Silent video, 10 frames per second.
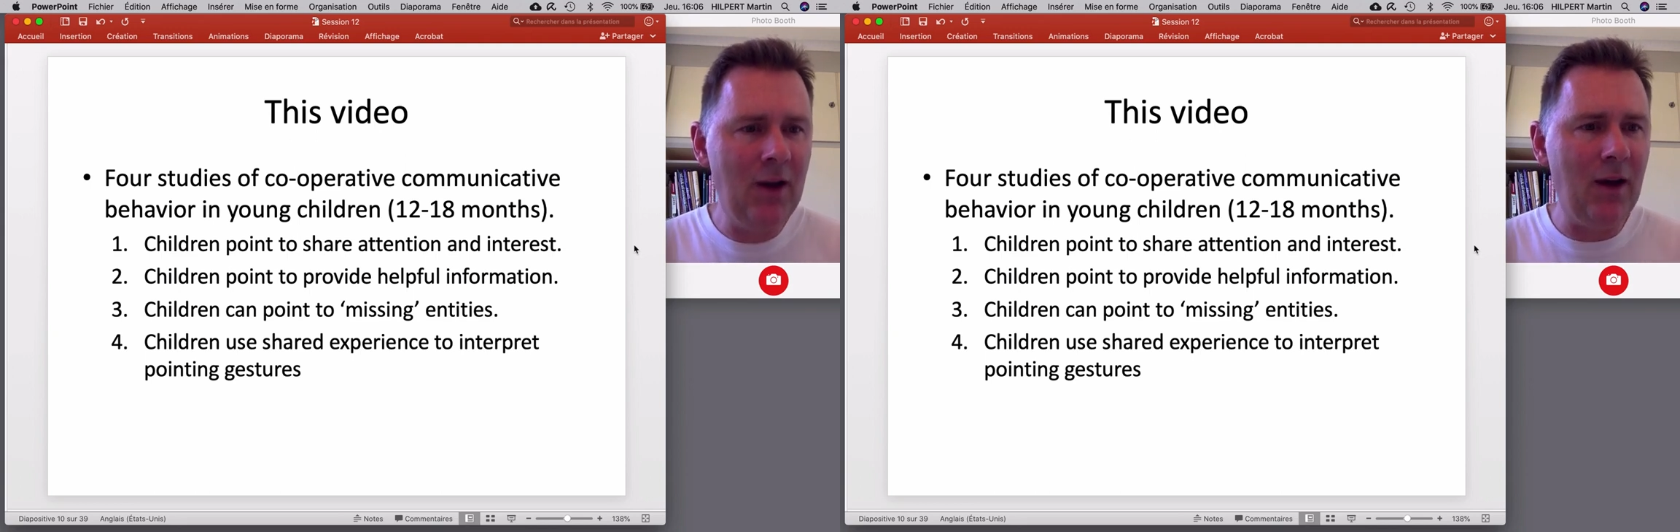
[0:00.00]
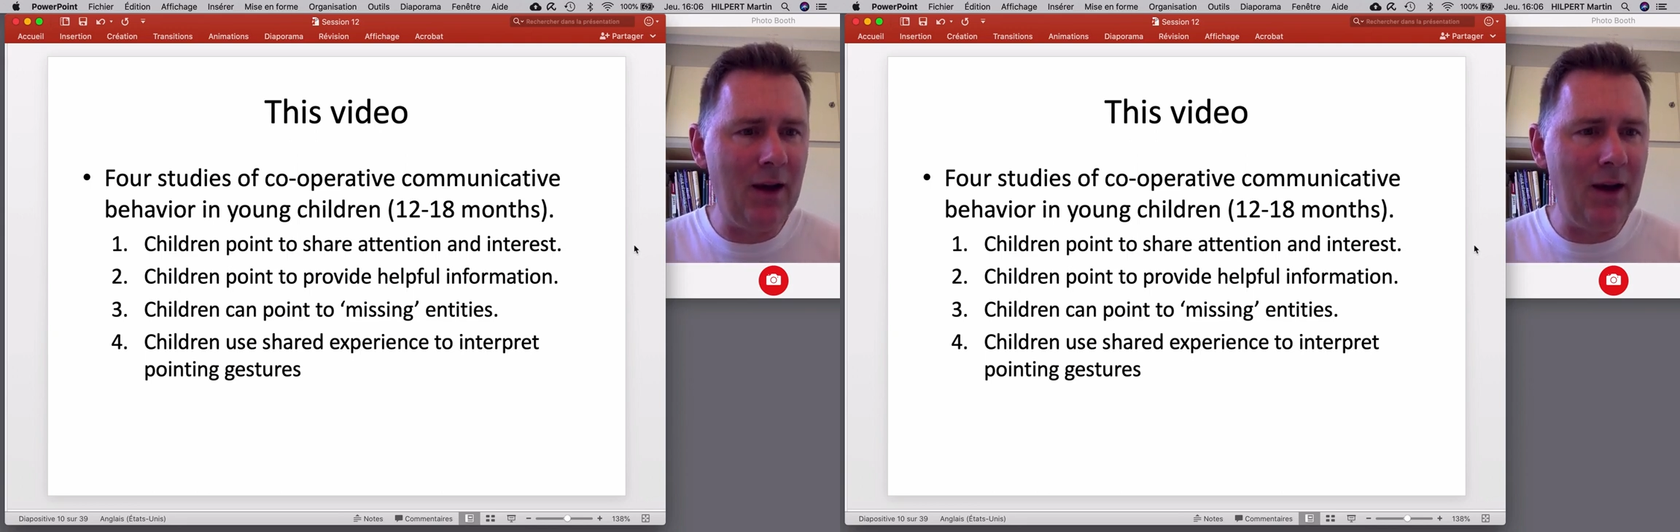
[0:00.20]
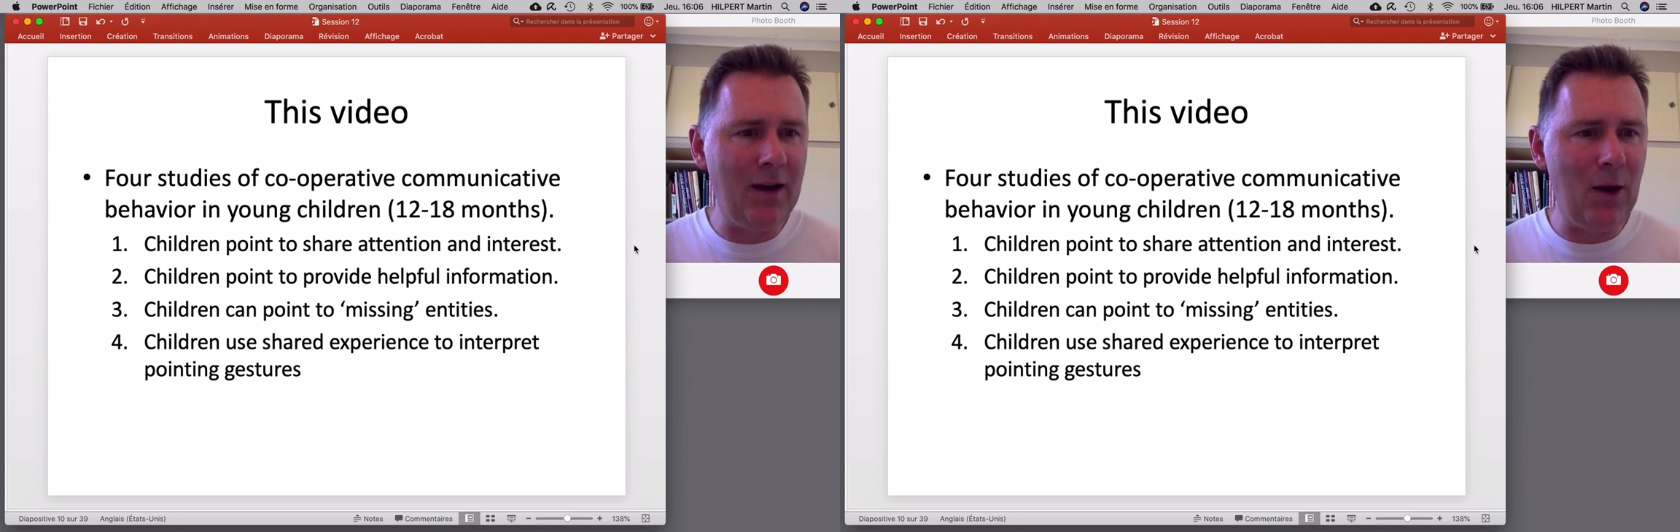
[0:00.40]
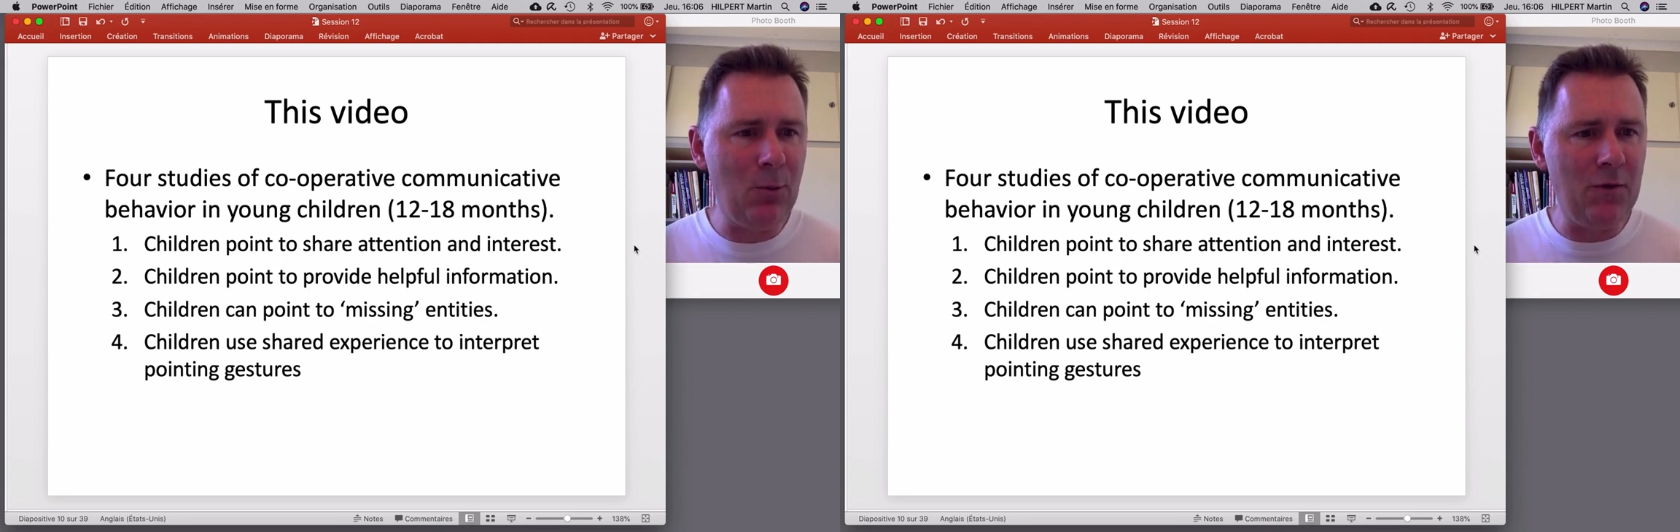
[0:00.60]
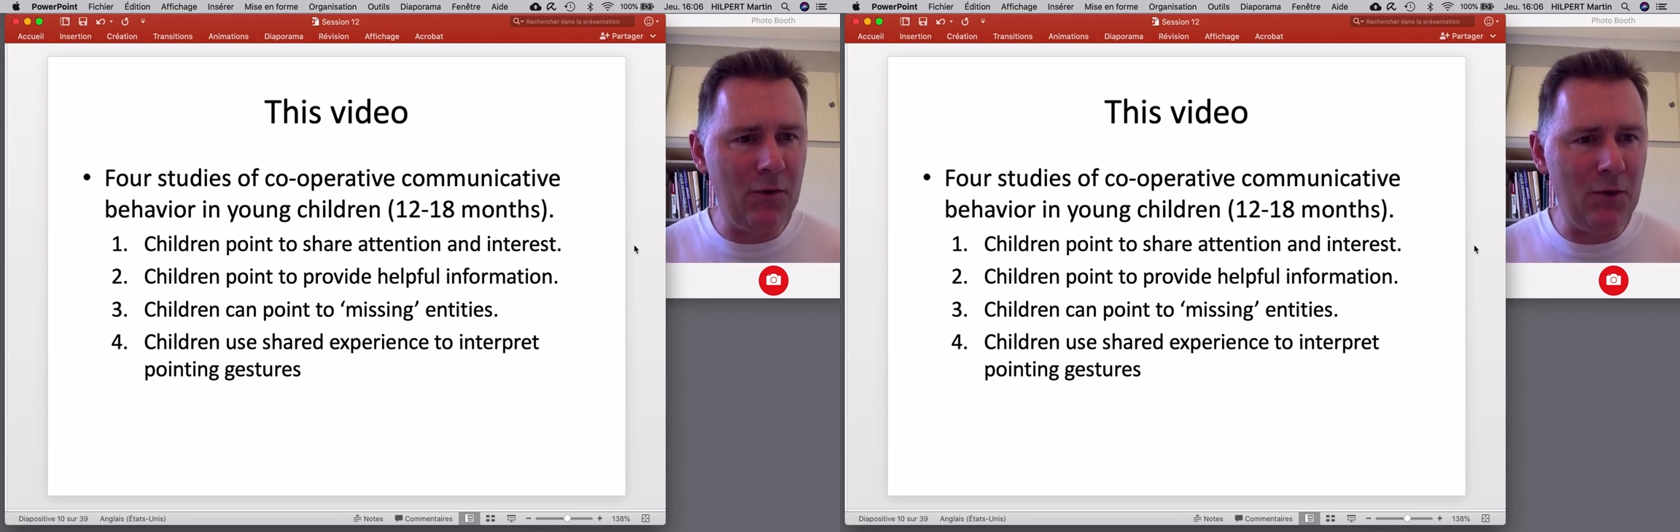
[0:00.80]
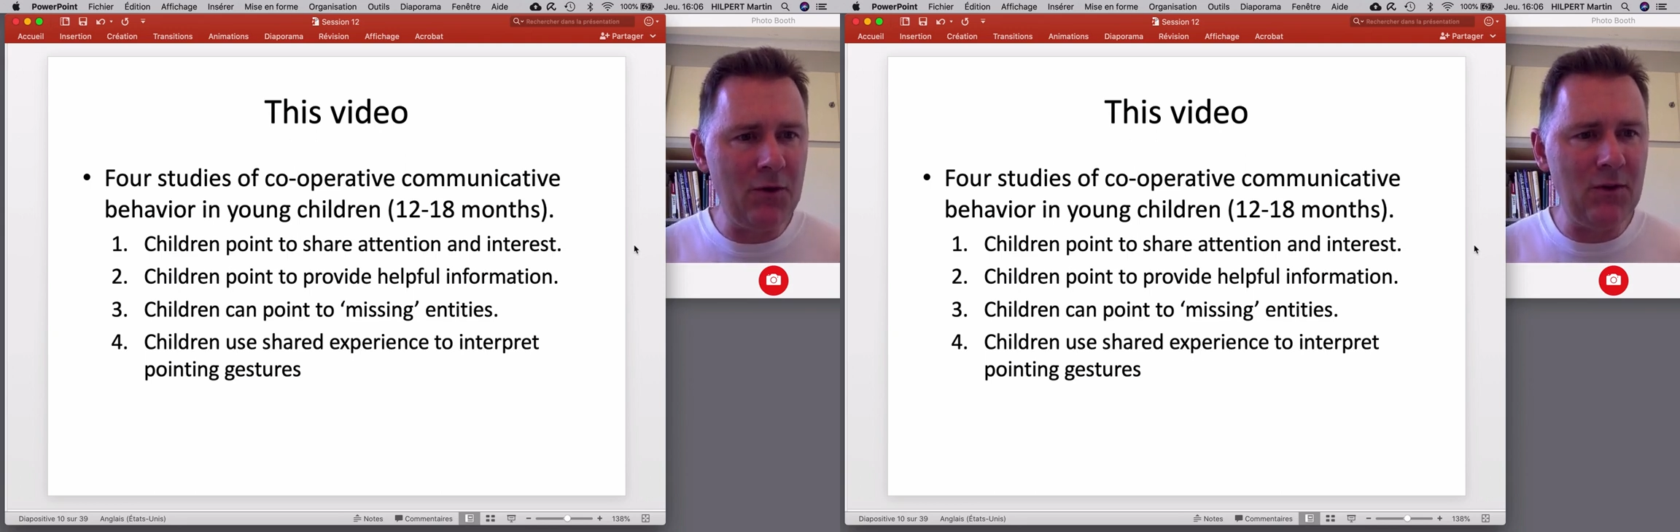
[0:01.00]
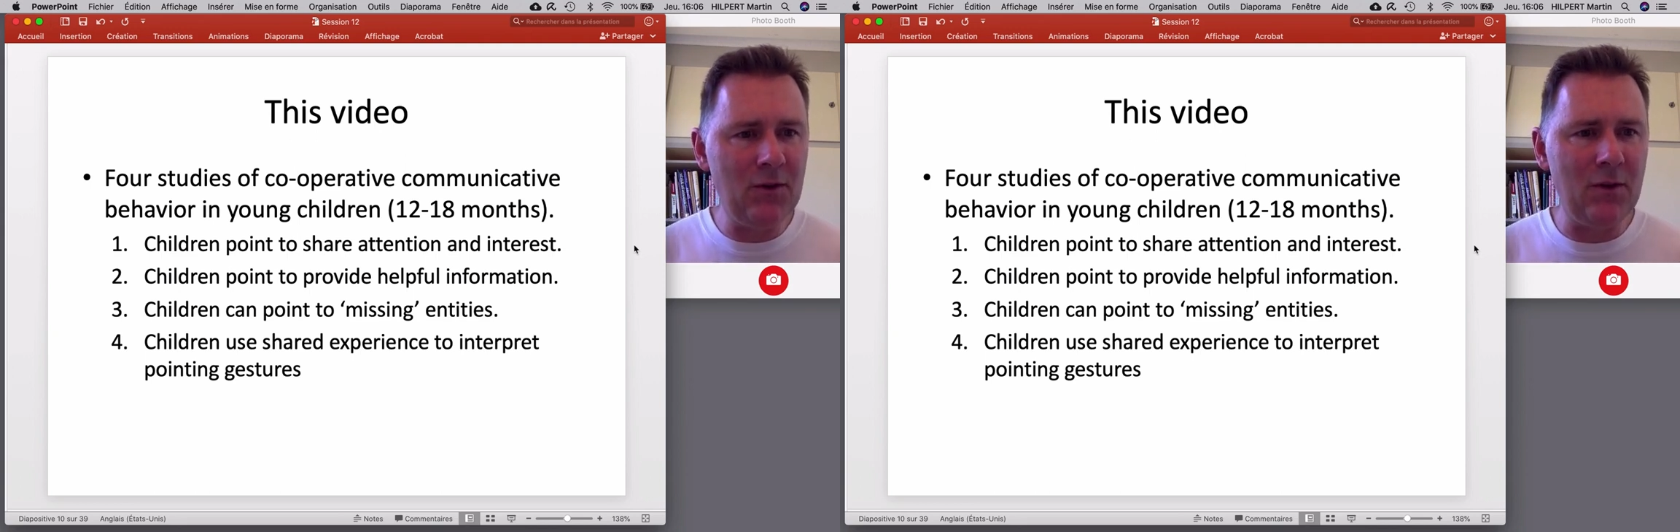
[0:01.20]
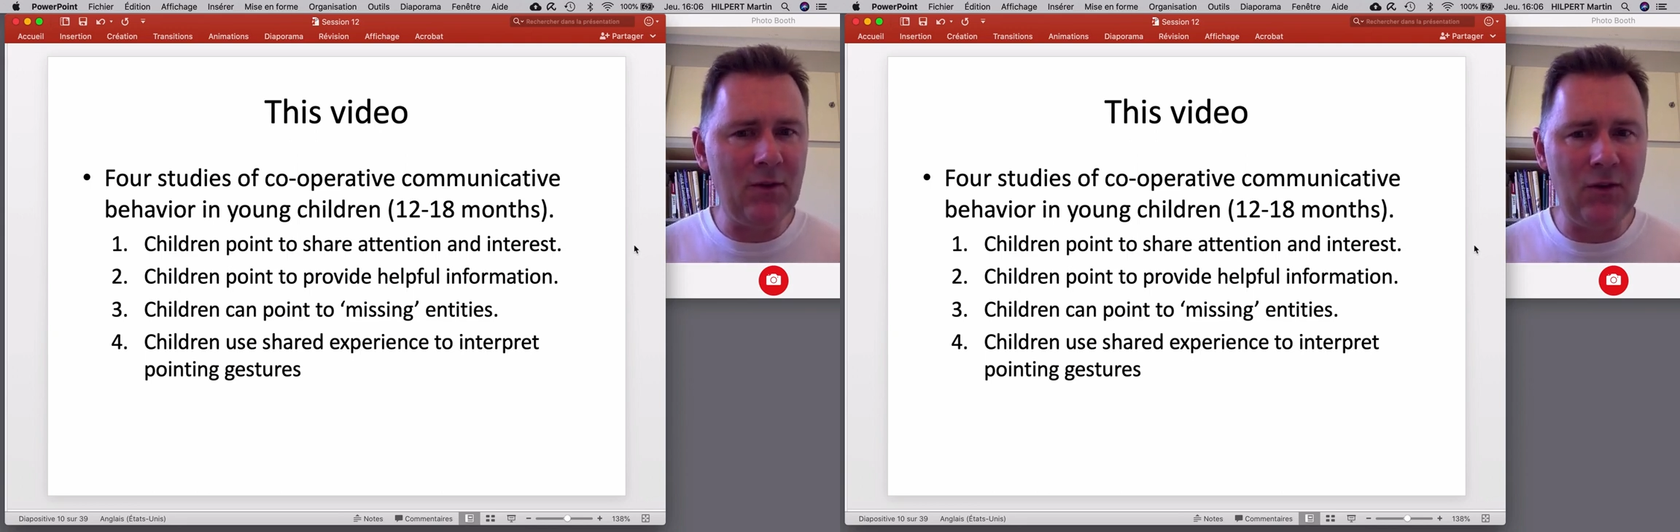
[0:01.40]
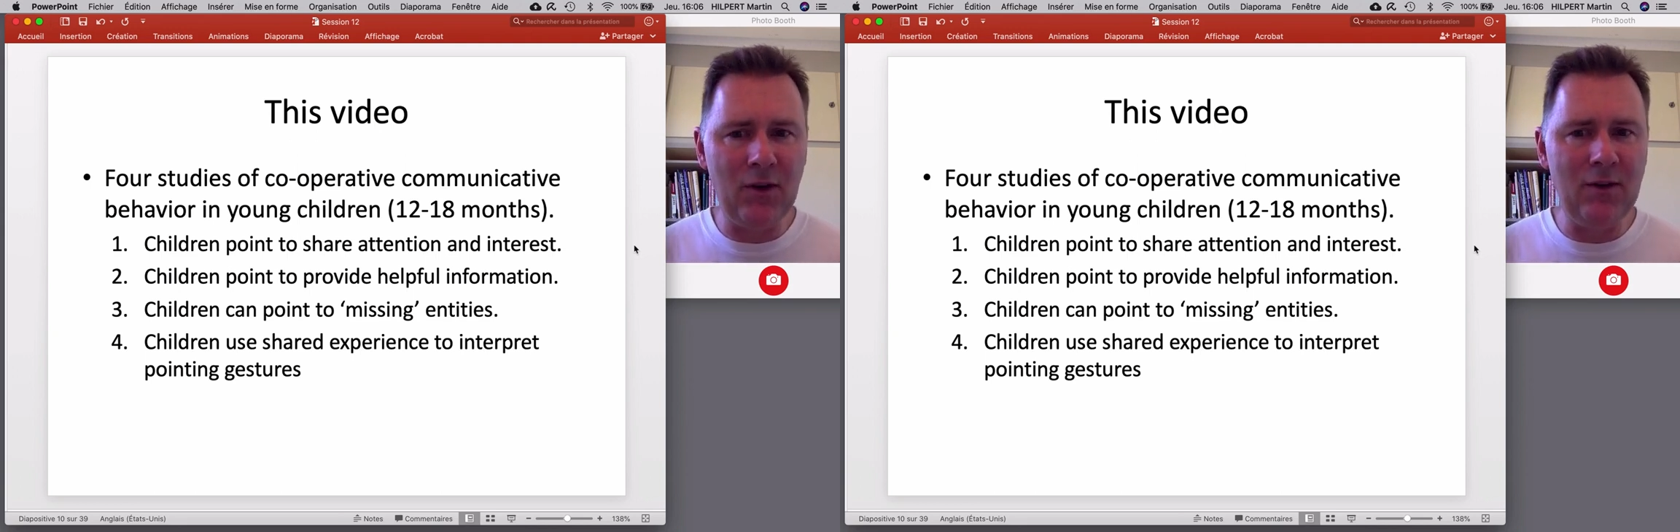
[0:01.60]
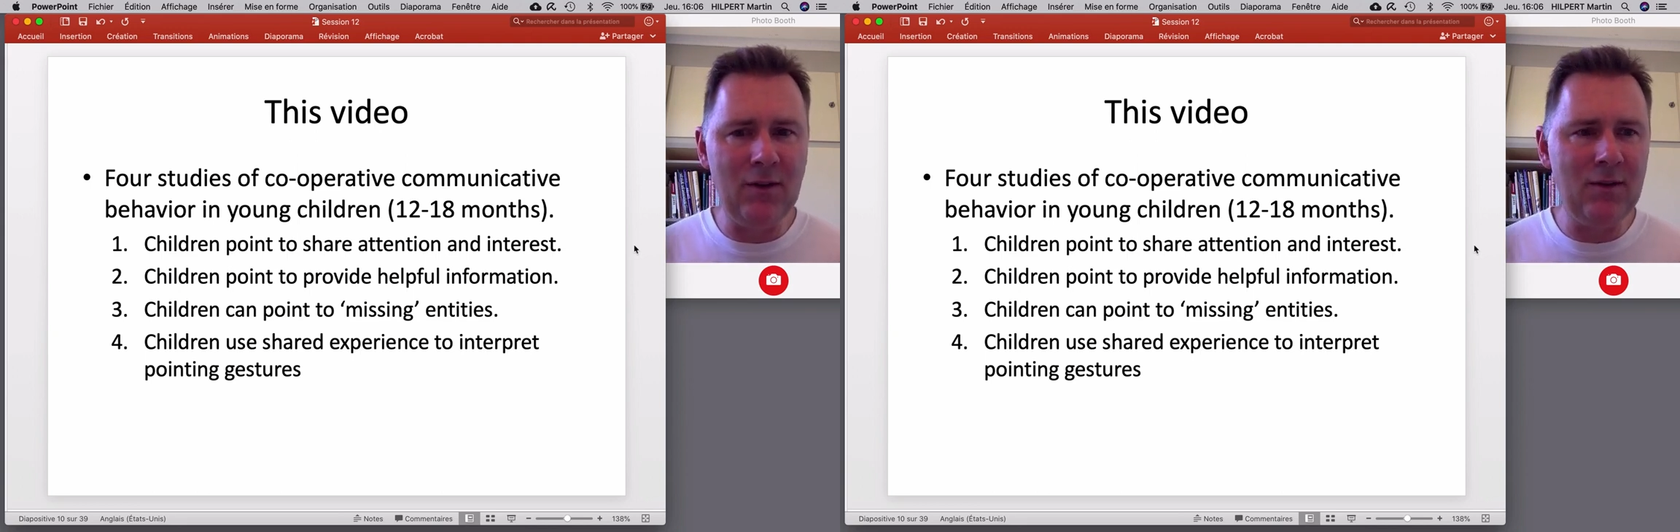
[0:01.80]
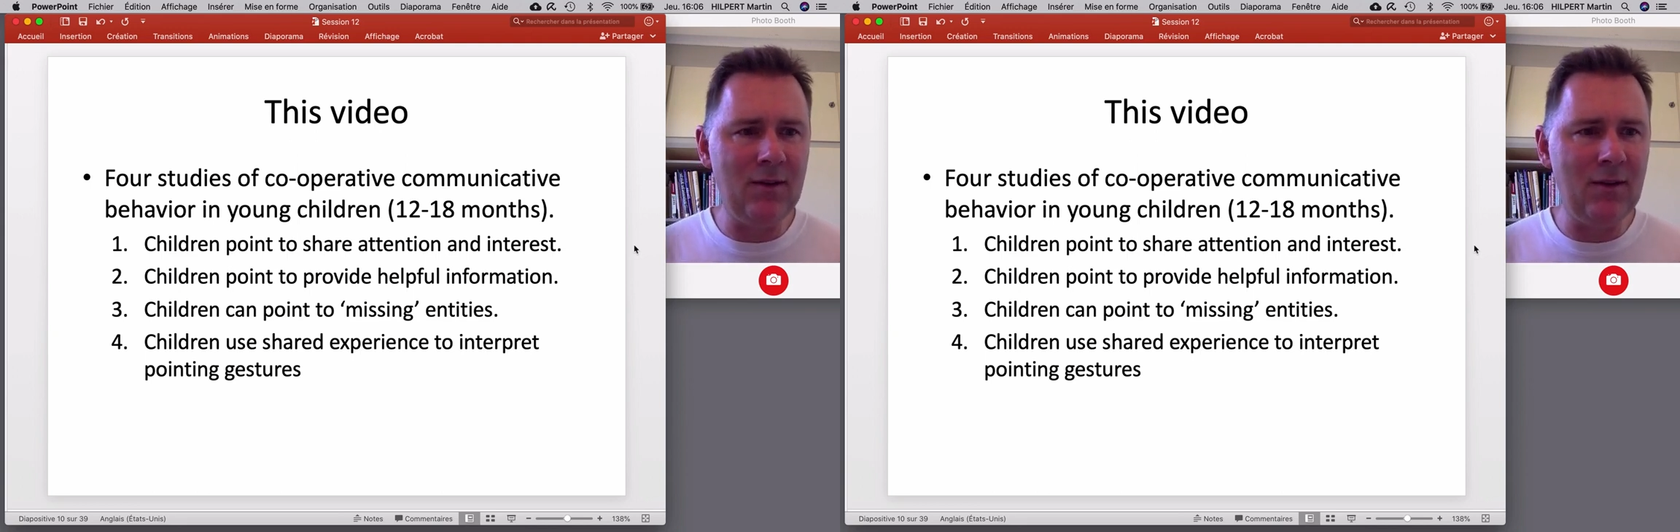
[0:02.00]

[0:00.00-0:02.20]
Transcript: And I will focus on studies